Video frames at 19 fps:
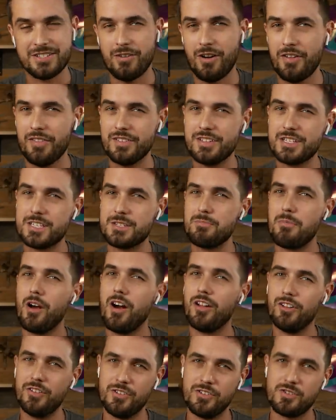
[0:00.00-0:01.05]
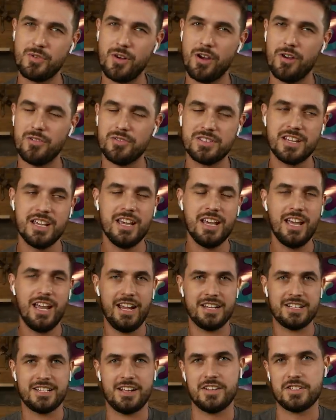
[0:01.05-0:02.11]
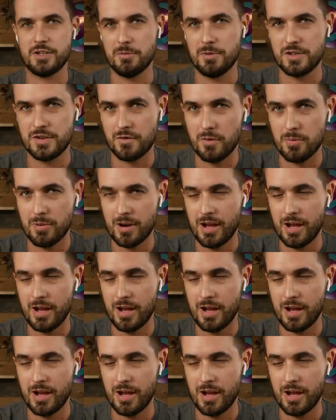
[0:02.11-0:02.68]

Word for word: So on the smaller drones, it's not so much of a